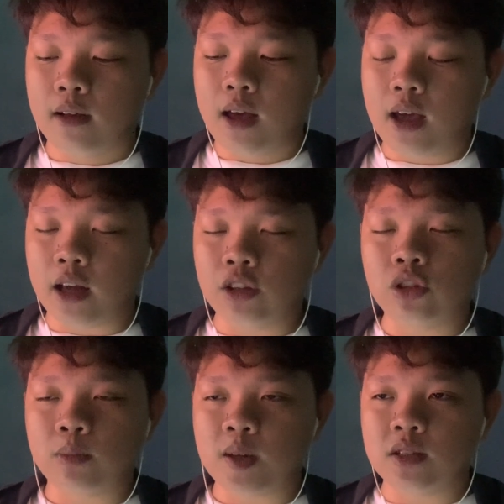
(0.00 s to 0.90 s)
I thought
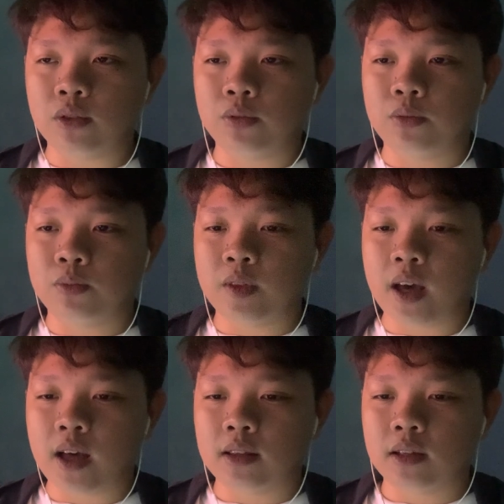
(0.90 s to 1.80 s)
to myself
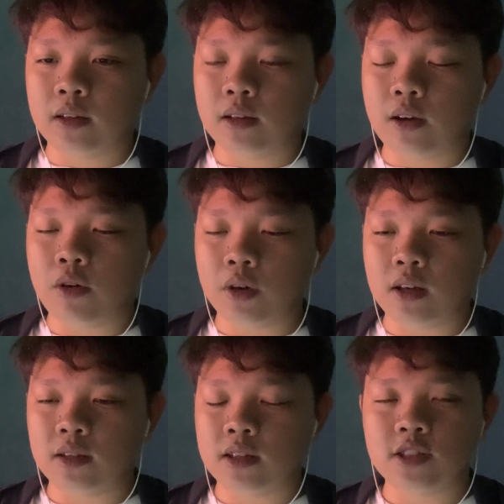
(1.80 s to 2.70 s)
that
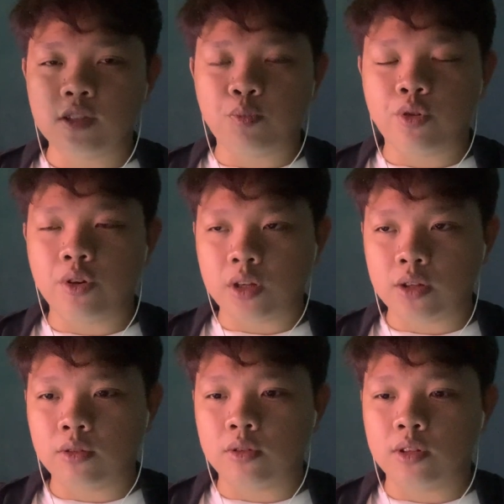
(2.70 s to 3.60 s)
okay, this is a pretty
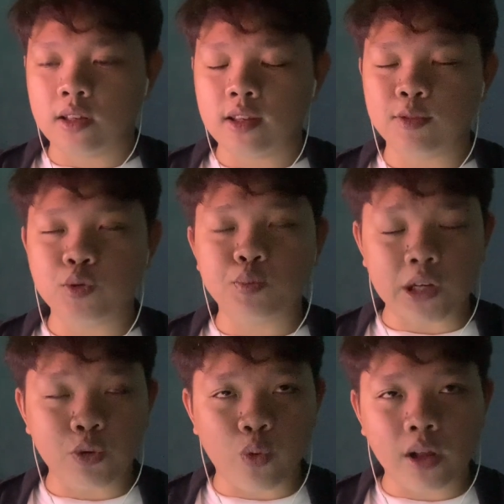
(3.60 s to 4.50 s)
good. It was
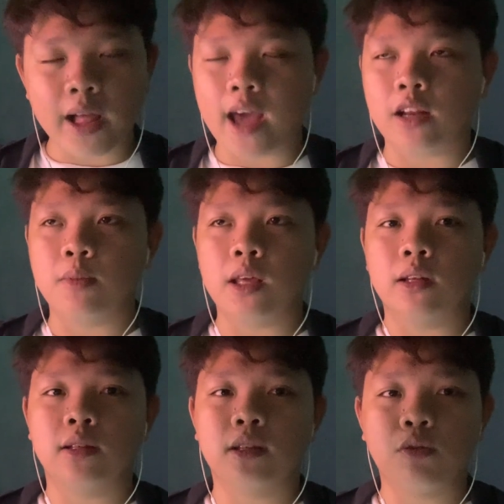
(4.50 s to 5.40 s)
pretty well
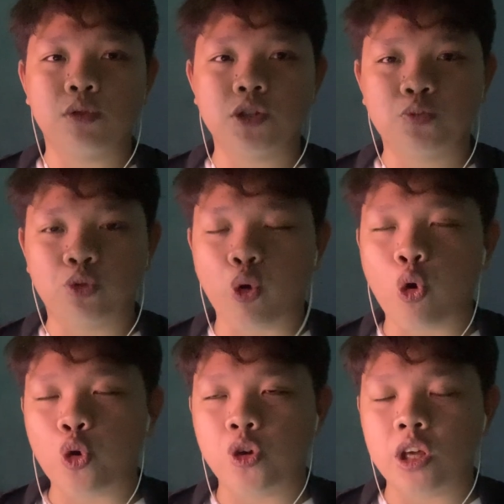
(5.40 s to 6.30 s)
animated. It was
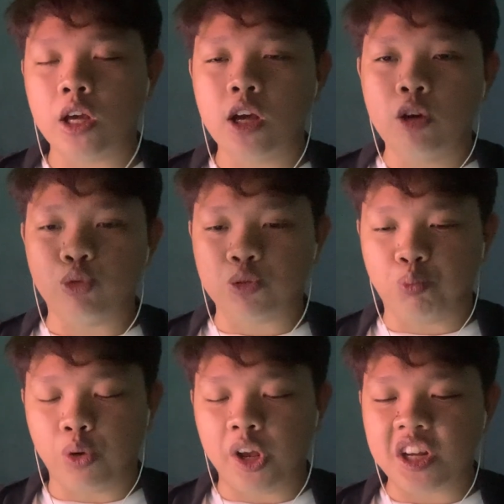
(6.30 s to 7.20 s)
gory, it was
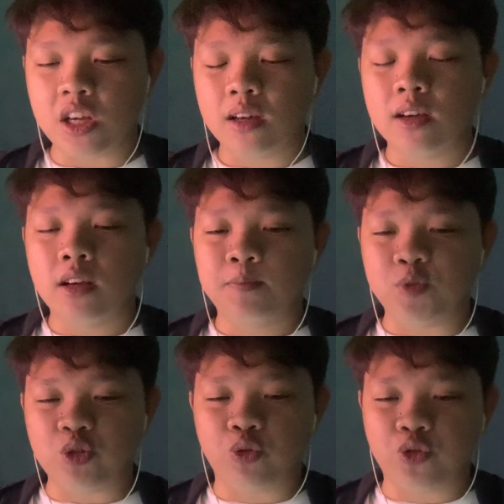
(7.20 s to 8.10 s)
bloody, it
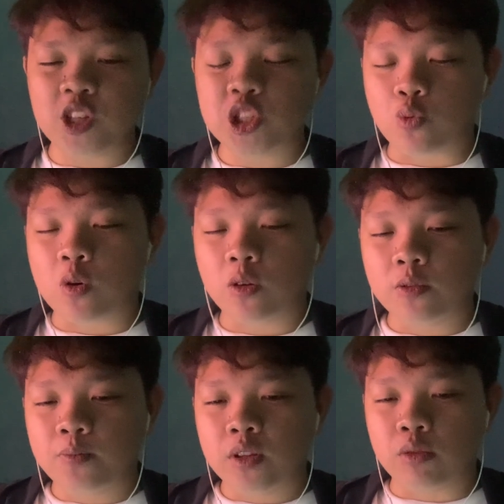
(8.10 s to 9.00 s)
was visceral,
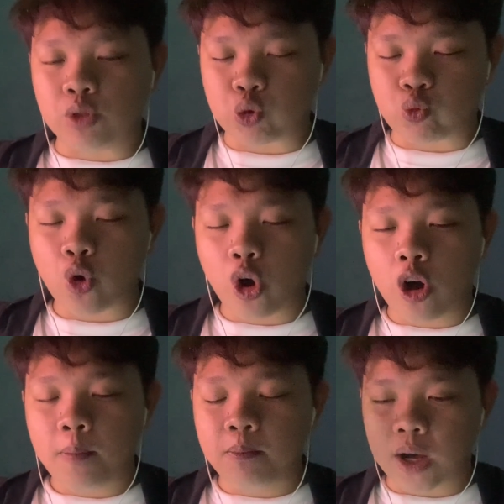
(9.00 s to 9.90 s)
it was raw,
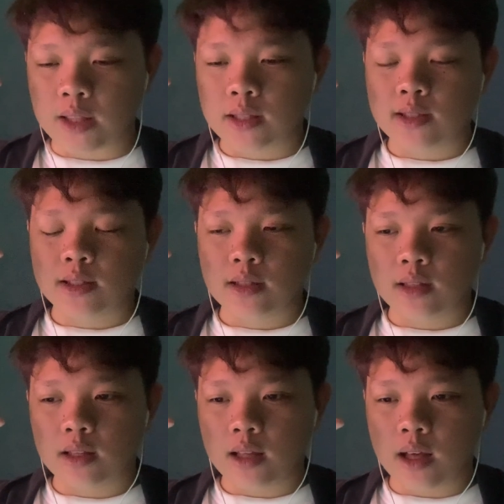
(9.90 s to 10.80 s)
but
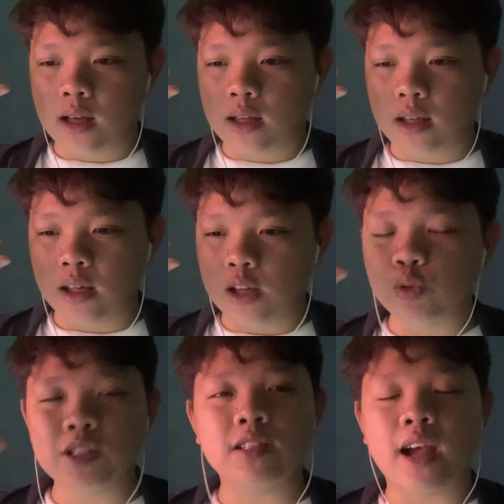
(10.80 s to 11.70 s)
it
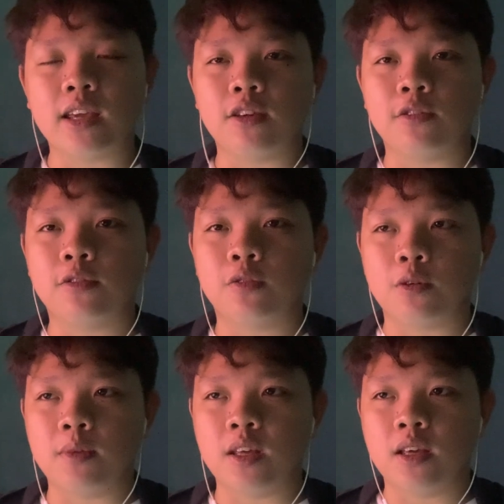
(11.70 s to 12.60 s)
was lacking for
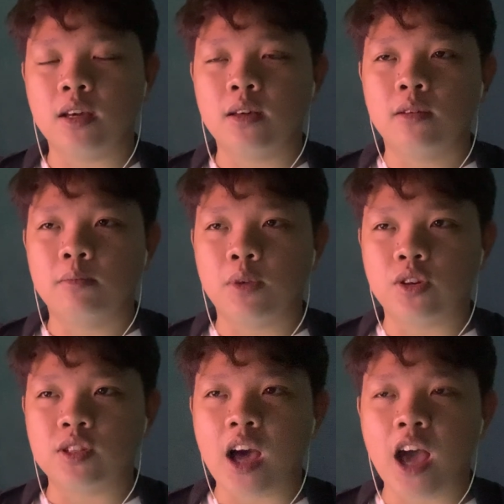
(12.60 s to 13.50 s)
me
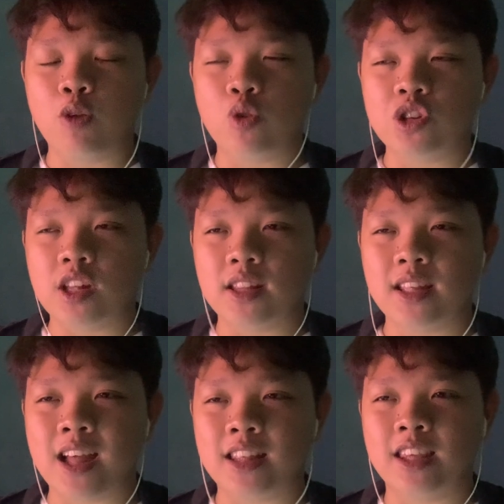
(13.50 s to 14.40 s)
because I wish that it
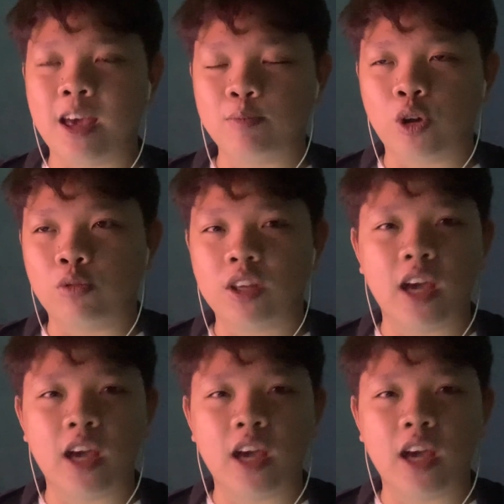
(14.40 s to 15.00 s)
had kept on